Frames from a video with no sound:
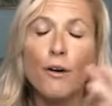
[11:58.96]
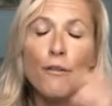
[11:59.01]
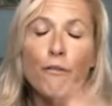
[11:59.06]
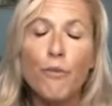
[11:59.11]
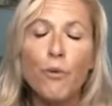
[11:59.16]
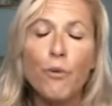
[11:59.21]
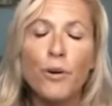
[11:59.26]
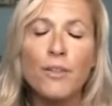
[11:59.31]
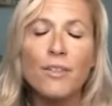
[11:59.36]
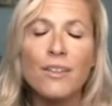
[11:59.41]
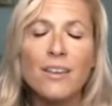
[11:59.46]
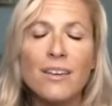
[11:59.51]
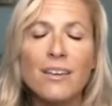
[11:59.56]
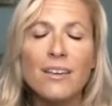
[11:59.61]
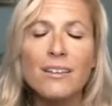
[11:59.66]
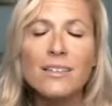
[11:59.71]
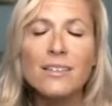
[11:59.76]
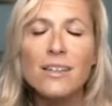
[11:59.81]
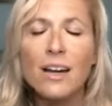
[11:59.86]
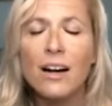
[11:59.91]
For
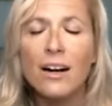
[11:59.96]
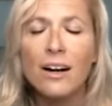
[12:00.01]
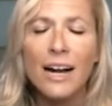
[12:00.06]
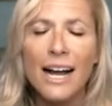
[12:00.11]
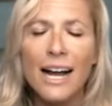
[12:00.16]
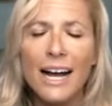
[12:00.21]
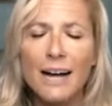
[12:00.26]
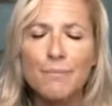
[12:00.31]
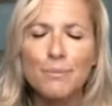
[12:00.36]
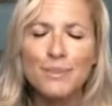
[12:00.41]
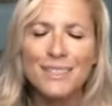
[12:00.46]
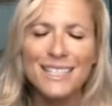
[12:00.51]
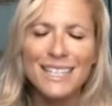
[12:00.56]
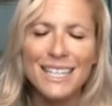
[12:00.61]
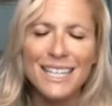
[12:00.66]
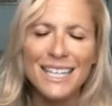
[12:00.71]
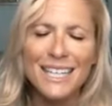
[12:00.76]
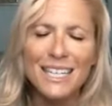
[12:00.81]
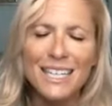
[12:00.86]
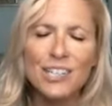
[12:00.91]
these are
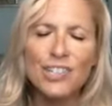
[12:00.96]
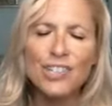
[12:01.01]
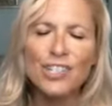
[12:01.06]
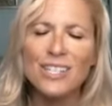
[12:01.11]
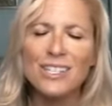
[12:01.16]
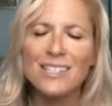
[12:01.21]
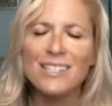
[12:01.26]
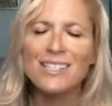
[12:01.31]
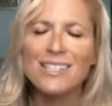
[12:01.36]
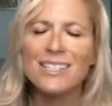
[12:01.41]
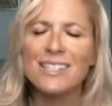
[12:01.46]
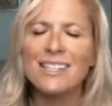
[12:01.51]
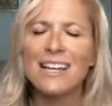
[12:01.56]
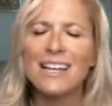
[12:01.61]
applications that